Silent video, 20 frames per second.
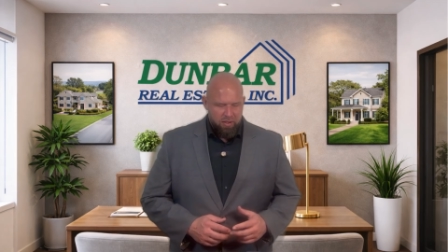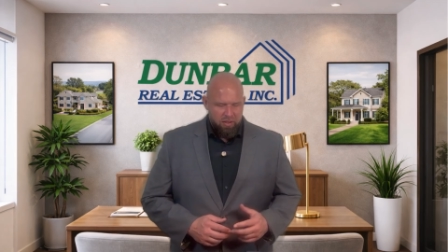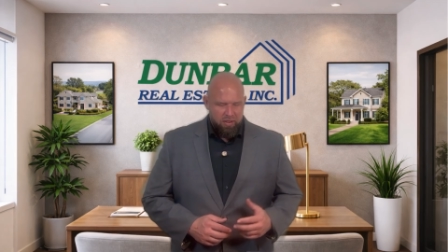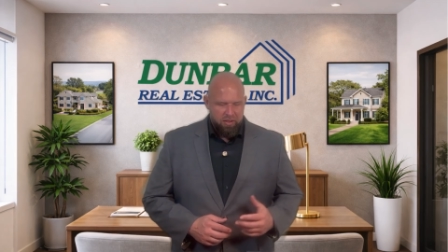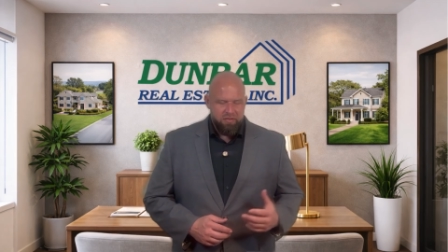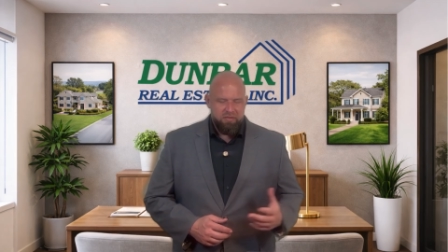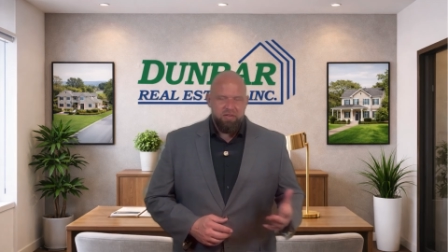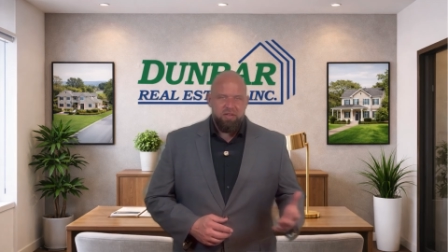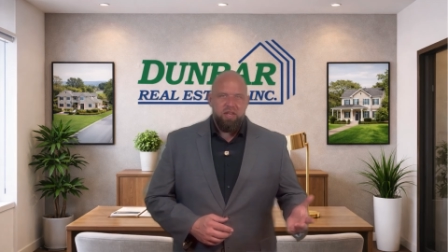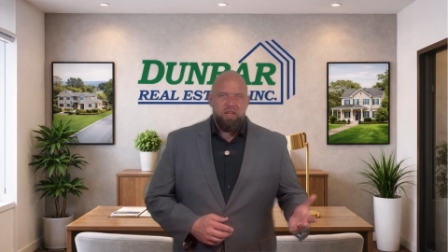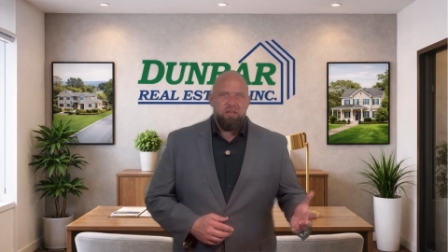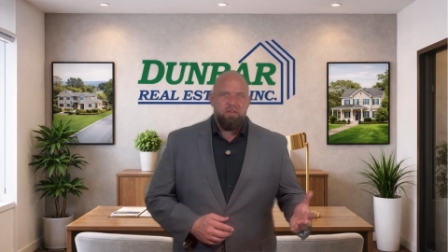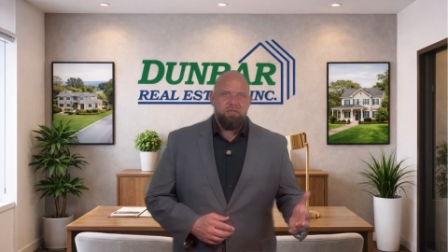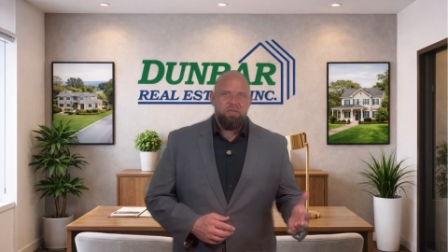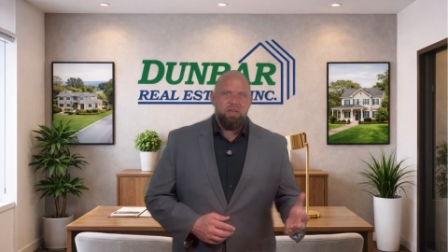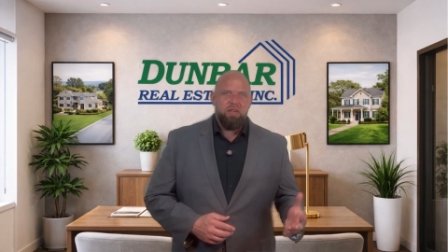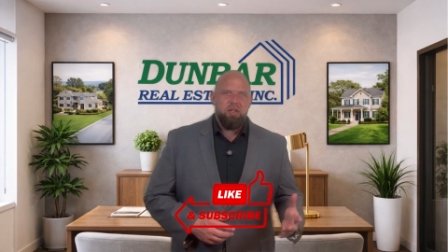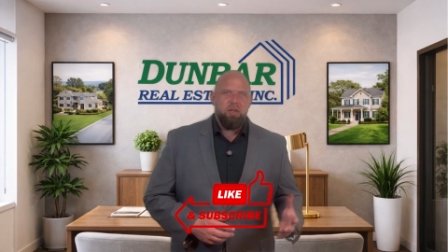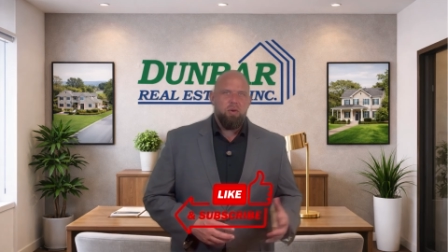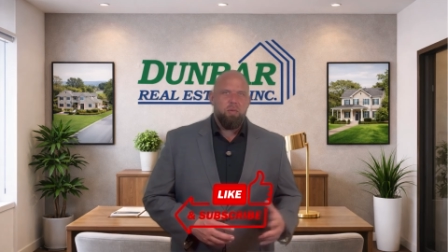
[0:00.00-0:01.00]
In today's
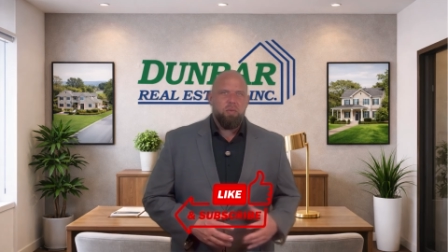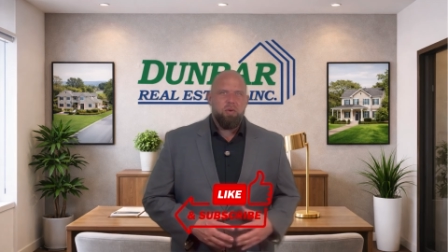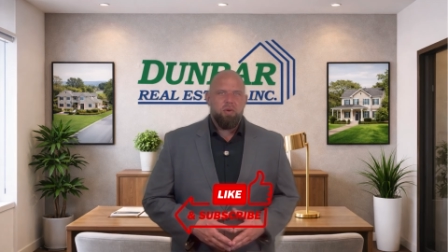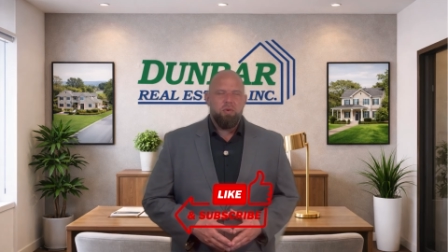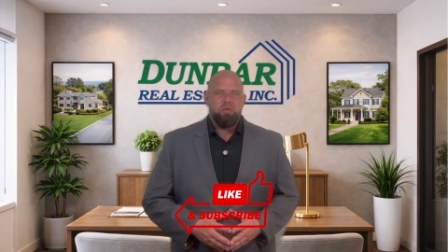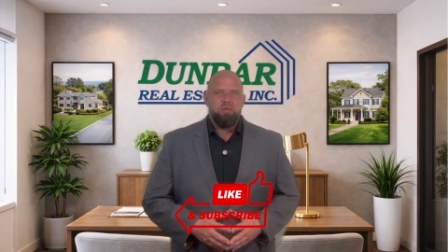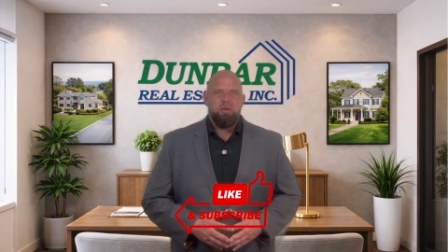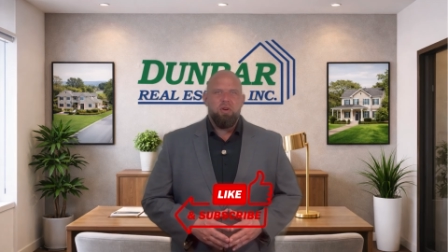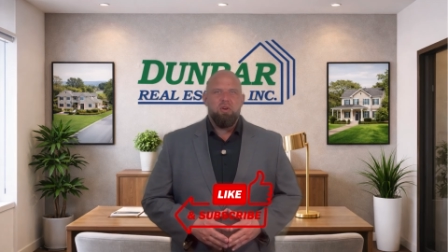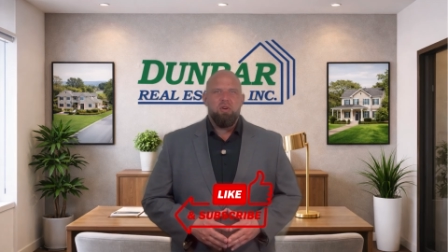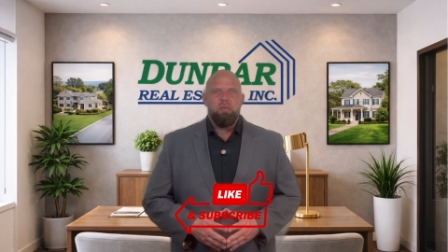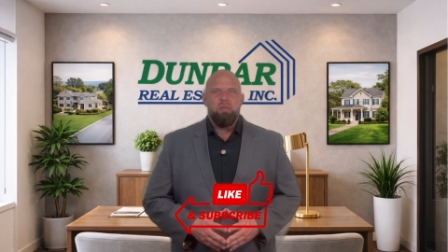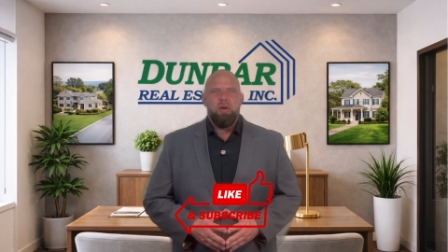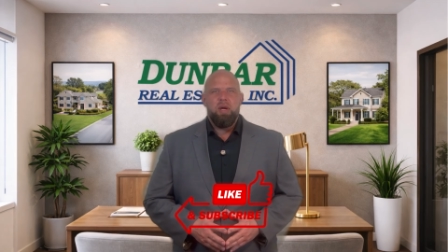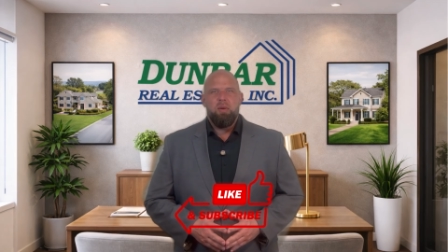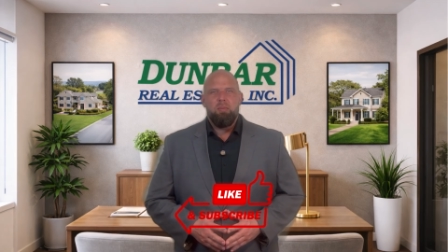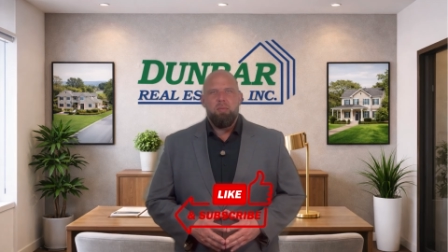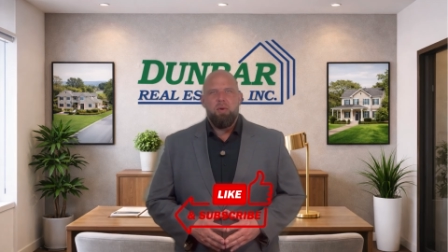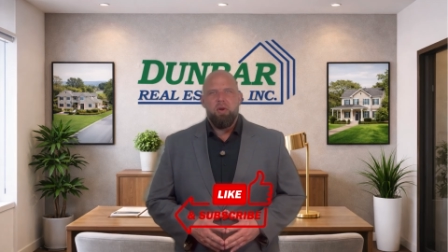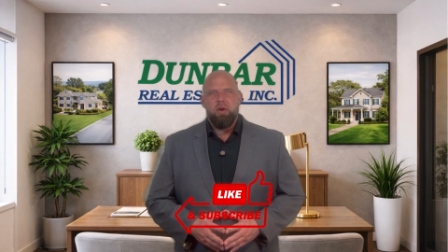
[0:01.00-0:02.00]
video, we're going to talk
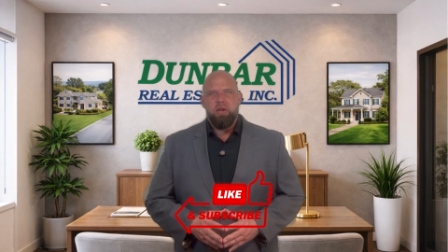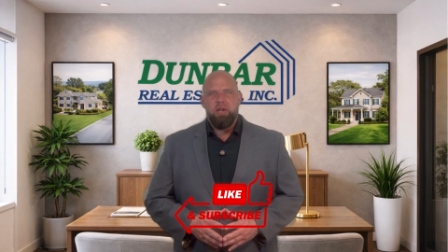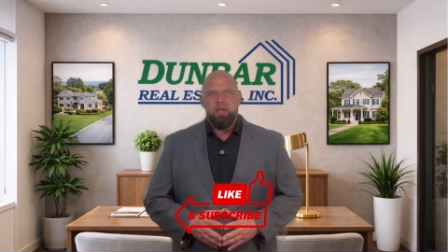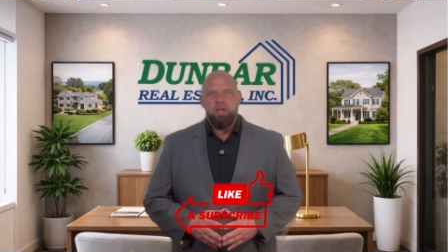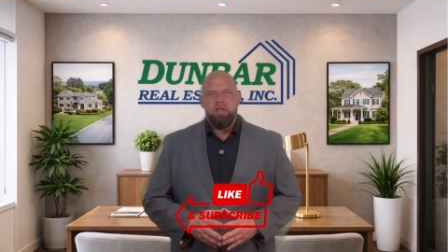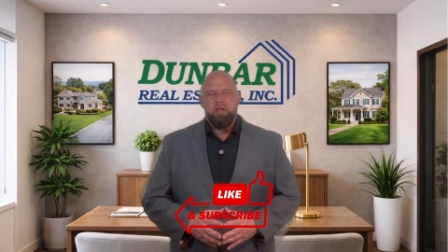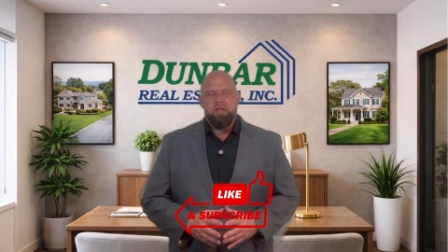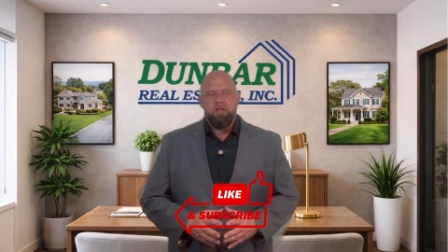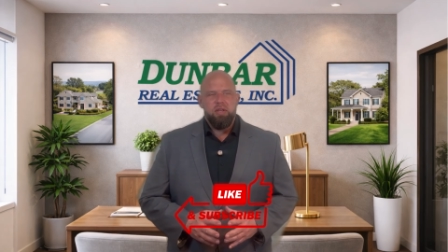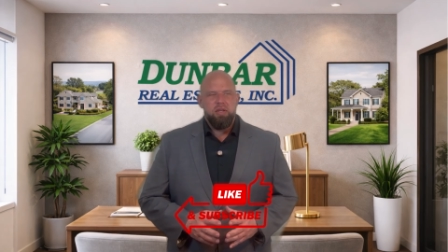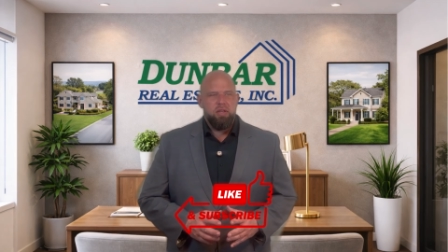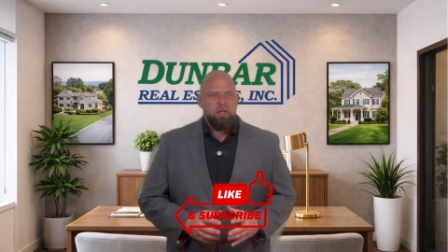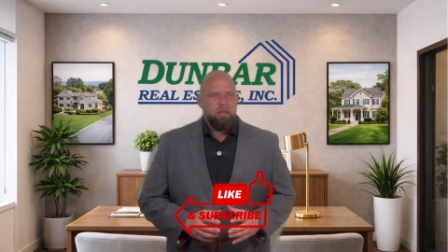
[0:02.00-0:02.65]
about marketing.